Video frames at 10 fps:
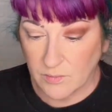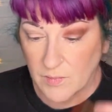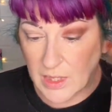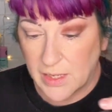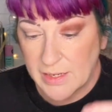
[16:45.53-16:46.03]

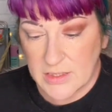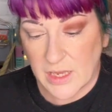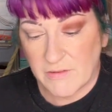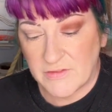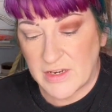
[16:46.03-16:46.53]
Like I said,
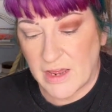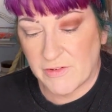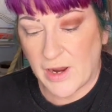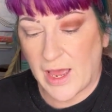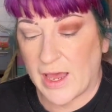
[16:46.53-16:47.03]
I've
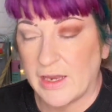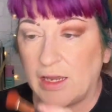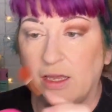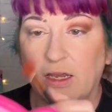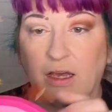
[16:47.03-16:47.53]
never had
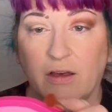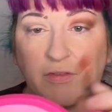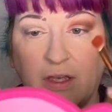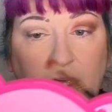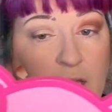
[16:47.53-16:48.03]
any of
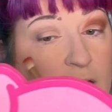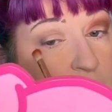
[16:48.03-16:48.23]
the